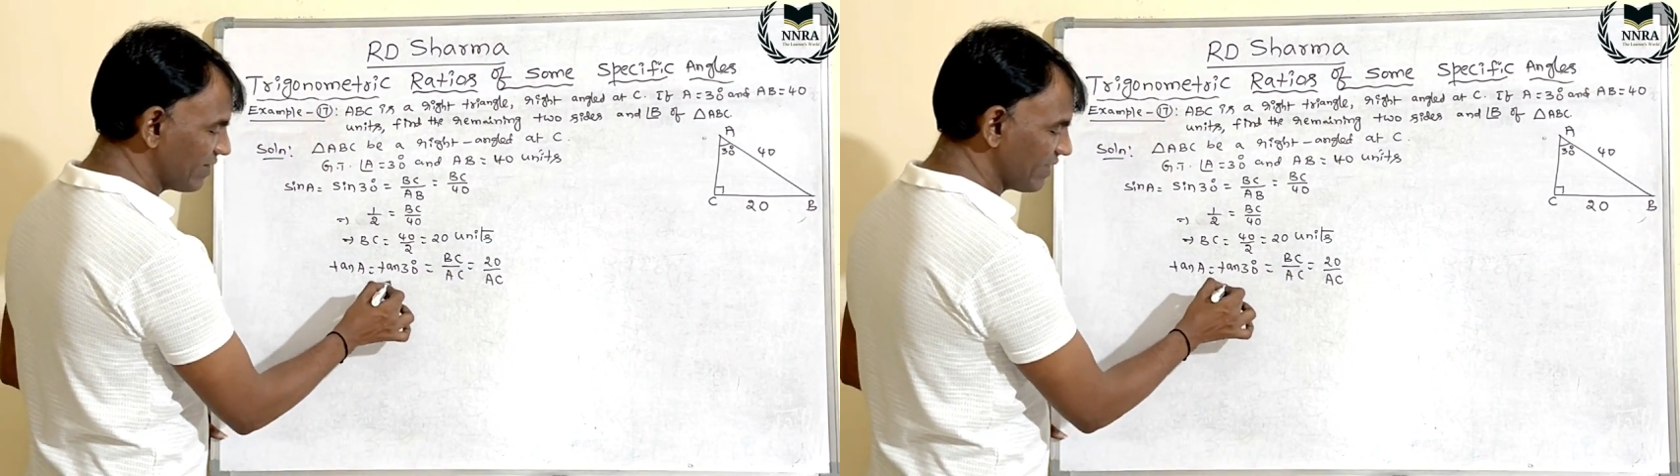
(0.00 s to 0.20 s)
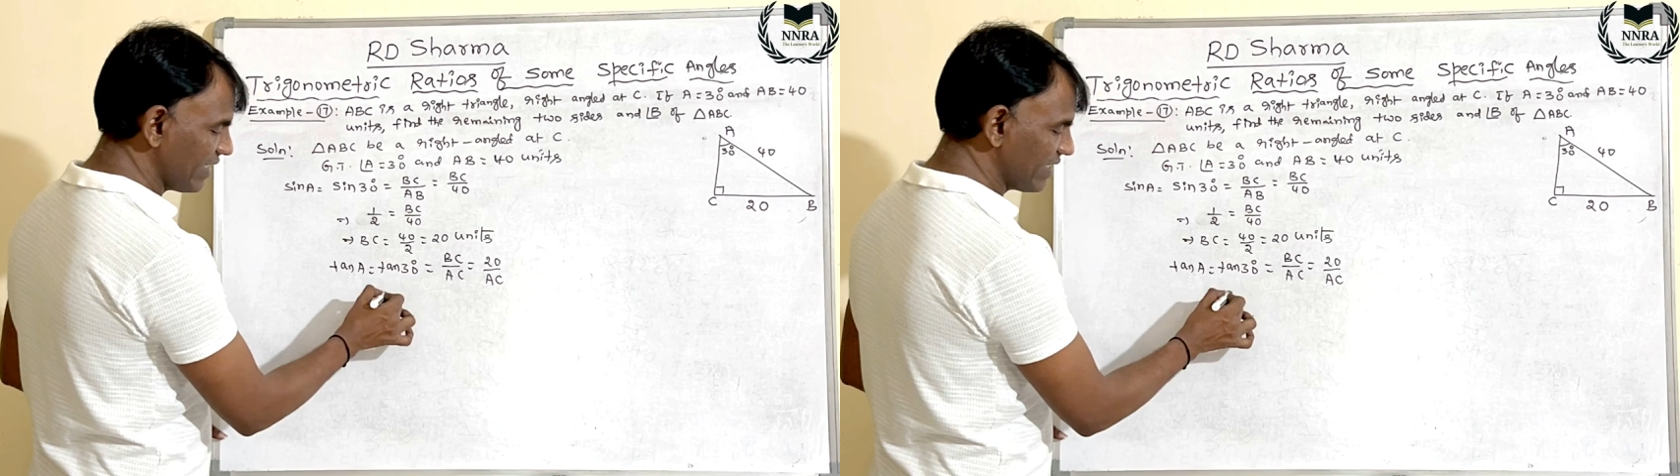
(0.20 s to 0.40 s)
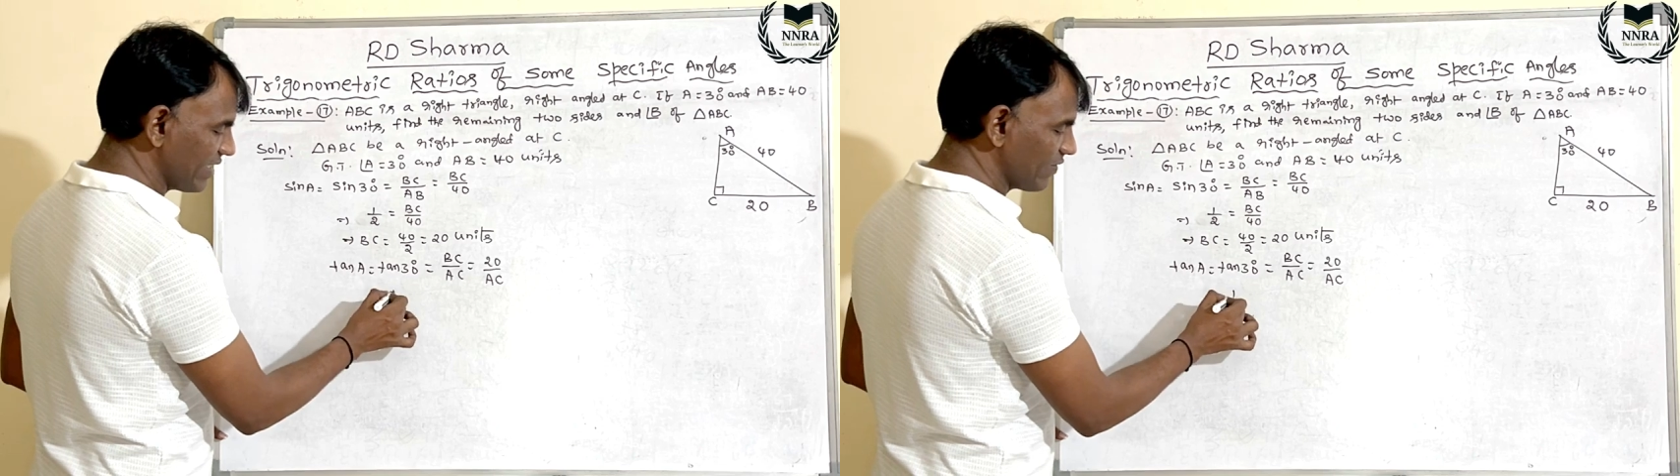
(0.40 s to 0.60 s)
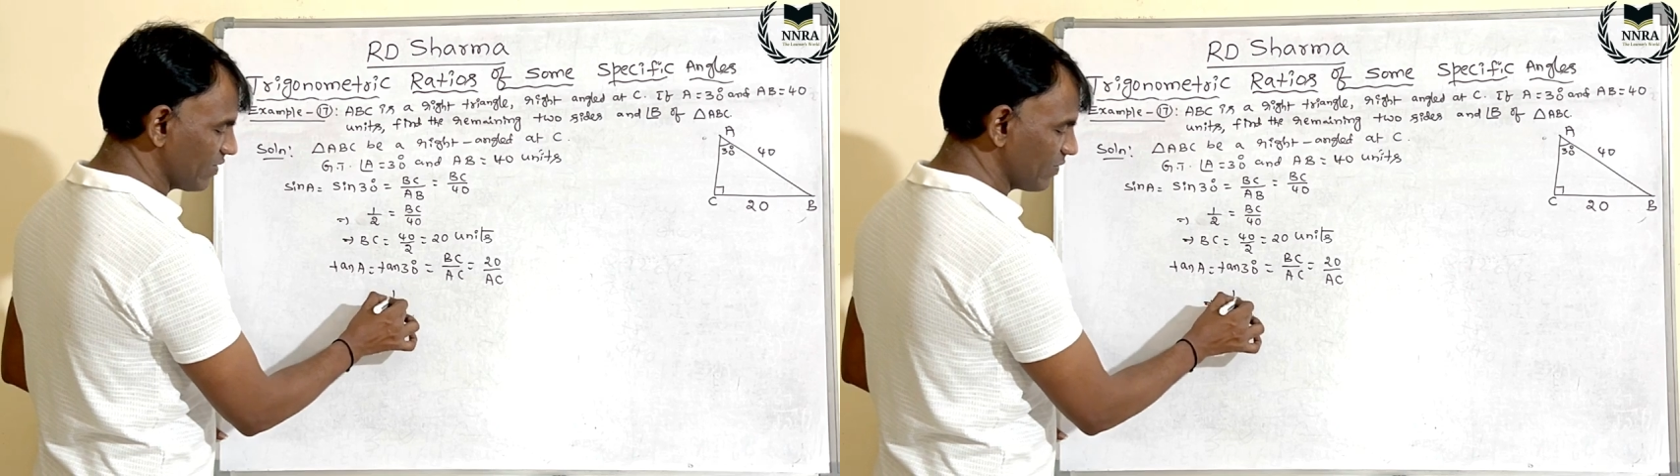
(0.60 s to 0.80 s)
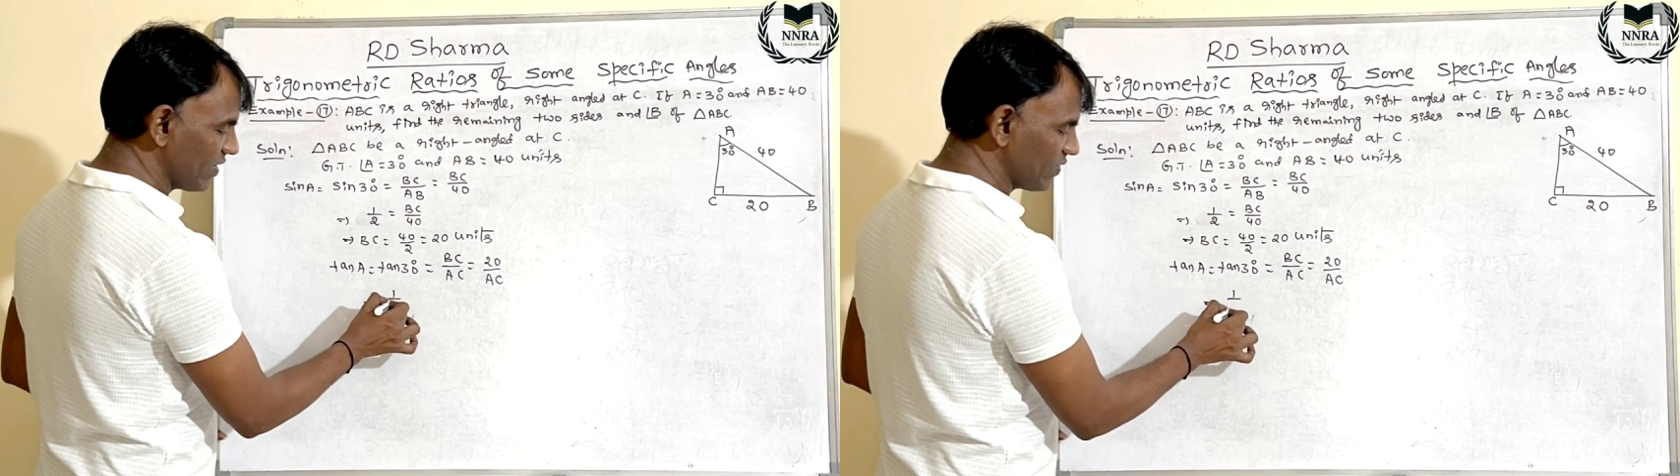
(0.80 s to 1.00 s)
30?
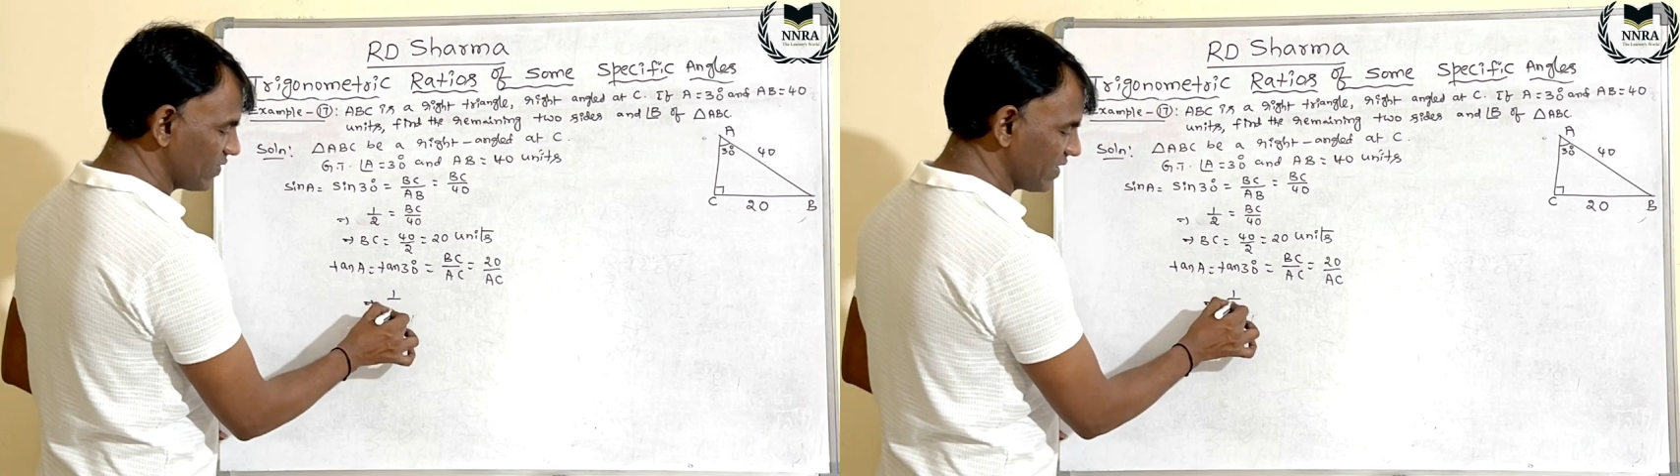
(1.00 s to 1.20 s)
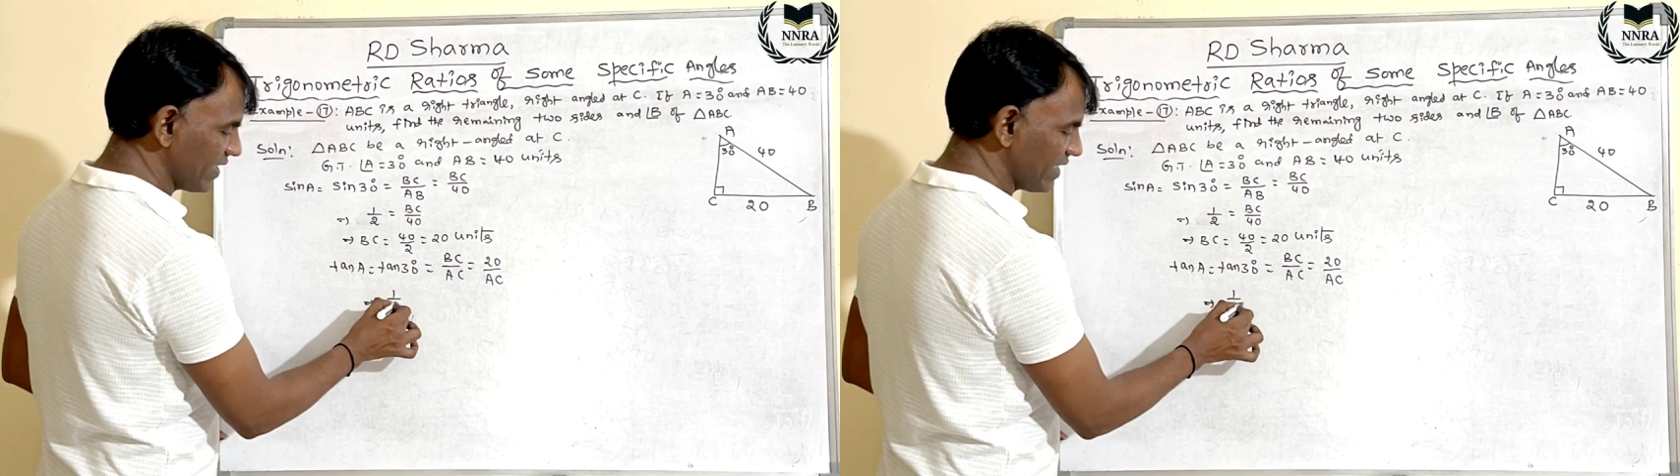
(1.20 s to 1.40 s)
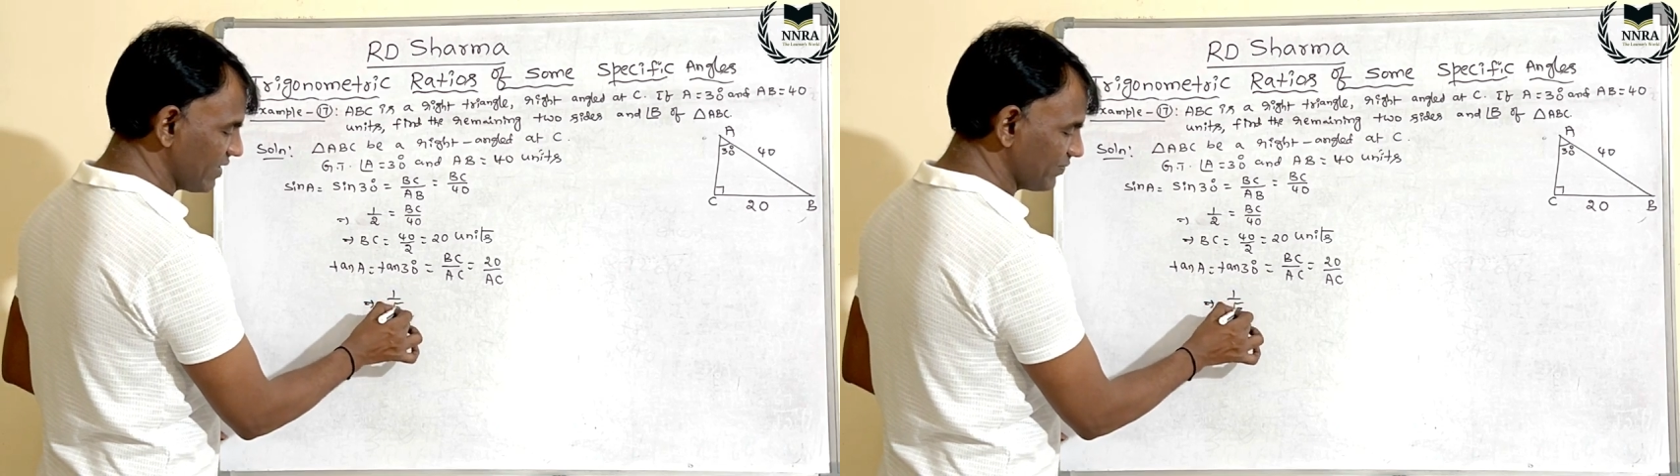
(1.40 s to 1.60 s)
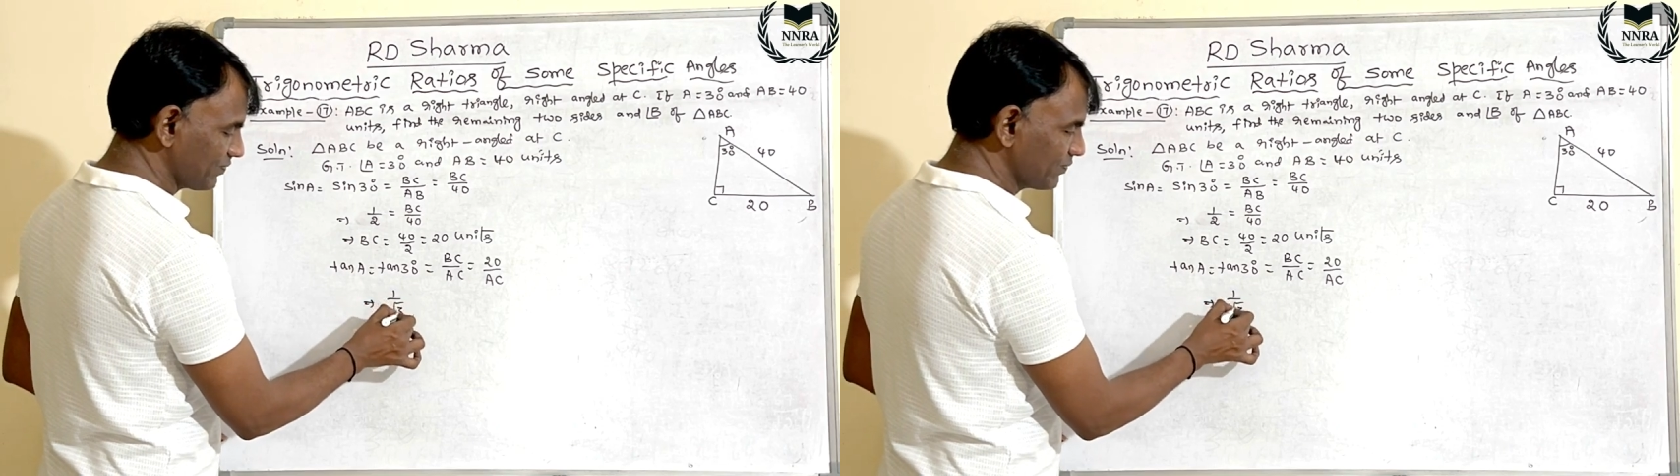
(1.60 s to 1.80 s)
1 by root 3 na?